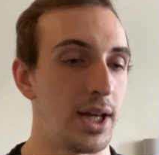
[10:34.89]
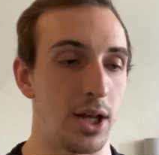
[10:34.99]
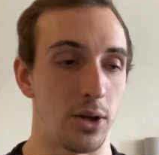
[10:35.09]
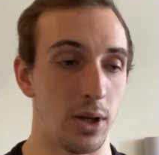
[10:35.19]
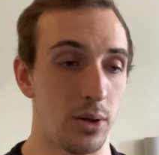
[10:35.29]

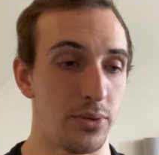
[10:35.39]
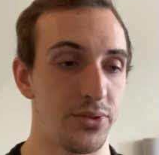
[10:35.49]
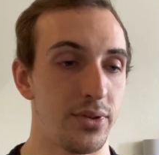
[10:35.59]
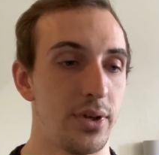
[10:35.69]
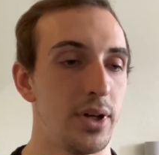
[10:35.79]
and
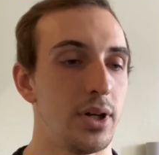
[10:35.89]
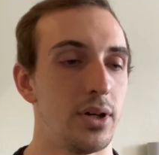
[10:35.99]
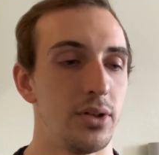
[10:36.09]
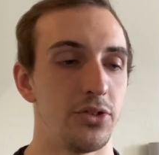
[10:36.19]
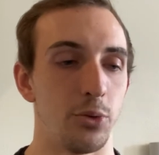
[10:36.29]
clothes
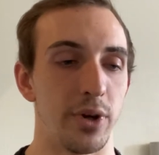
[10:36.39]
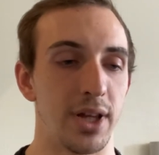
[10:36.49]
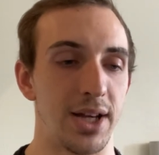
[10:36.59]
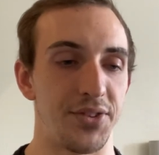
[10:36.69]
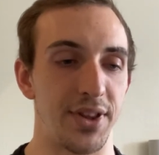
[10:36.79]
to
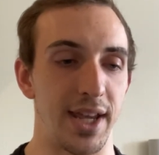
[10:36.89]
realize the